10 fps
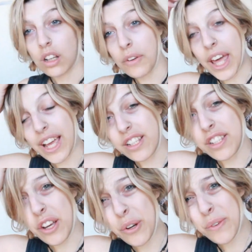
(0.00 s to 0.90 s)
Okay,
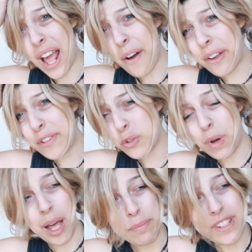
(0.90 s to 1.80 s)
so now I've
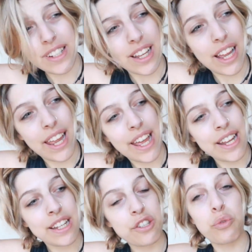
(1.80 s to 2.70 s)
swept,
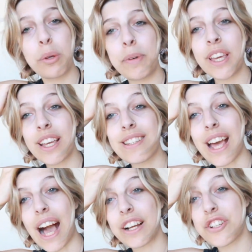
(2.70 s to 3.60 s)
and sweeping is
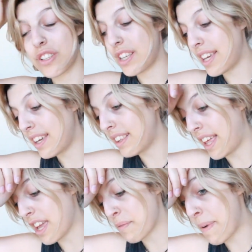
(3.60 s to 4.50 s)
actually
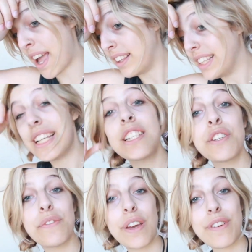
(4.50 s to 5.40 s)
like my
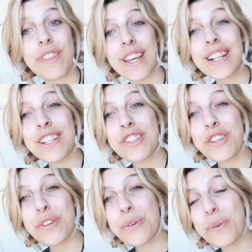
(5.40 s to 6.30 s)
least favorite thing to
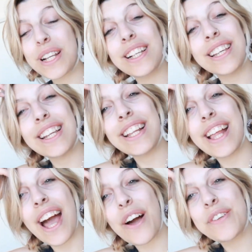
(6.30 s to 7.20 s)
do when cleaning
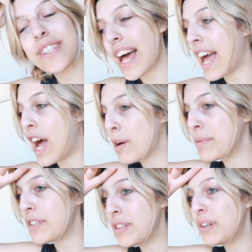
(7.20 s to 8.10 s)
the house. I
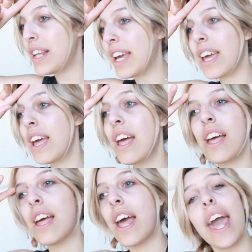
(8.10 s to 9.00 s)
absolutely
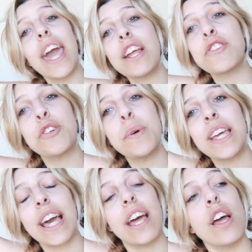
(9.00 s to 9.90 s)
hate
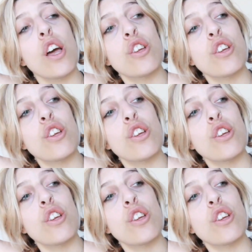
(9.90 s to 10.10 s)
doing it.